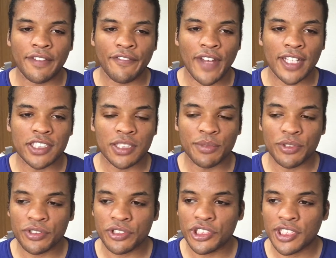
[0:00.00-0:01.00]

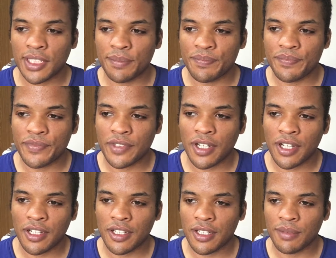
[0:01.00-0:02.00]
Vegetables are cheap.
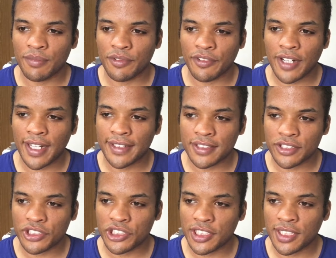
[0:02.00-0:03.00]
Rice
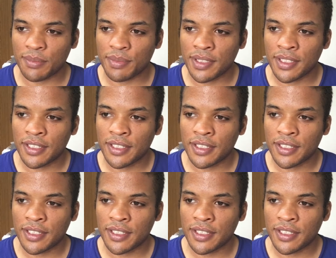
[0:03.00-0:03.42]
is cheap.